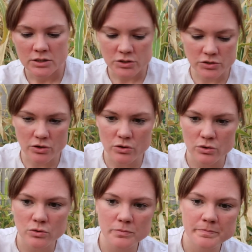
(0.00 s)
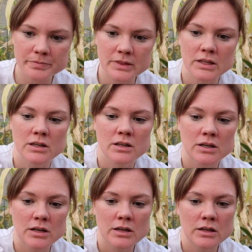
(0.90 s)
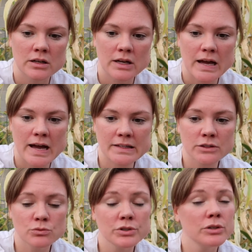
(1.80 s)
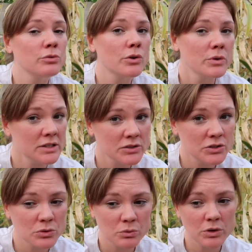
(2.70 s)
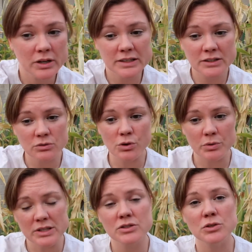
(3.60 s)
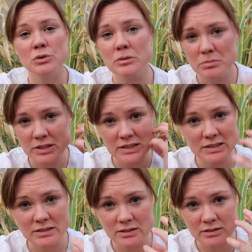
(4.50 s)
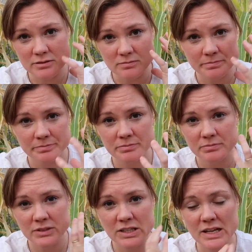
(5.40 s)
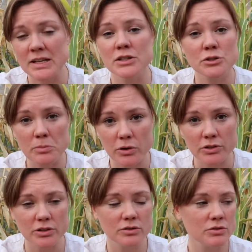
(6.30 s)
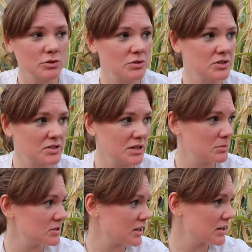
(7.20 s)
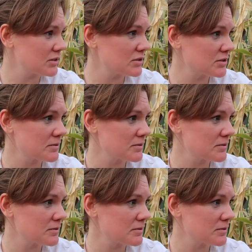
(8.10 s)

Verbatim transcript: So I didn't really grow into, well, I did grow into it, but it didn't get any smaller, so it's the same size.